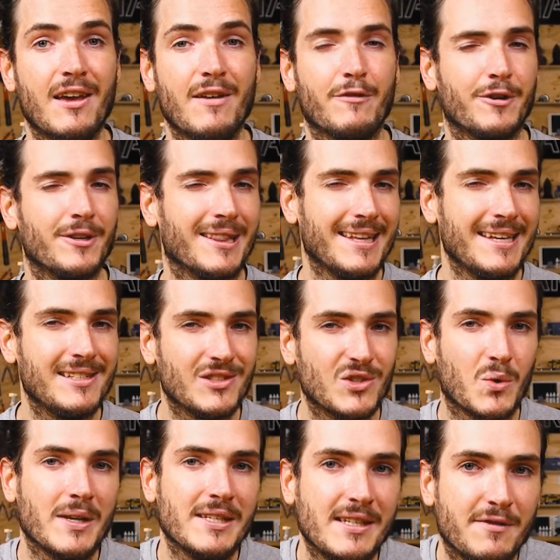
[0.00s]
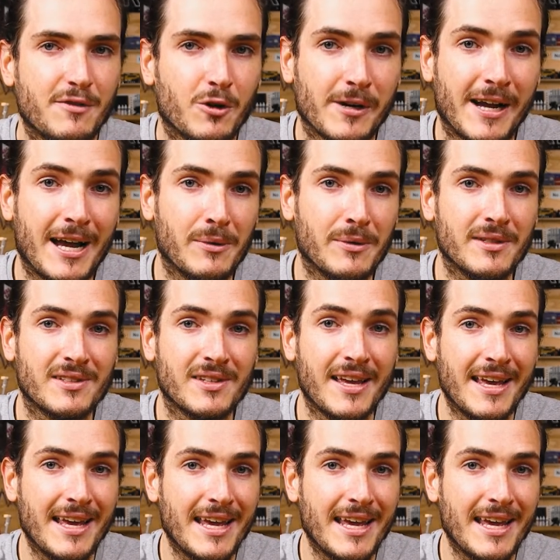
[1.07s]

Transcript: for at least twenty-four hours,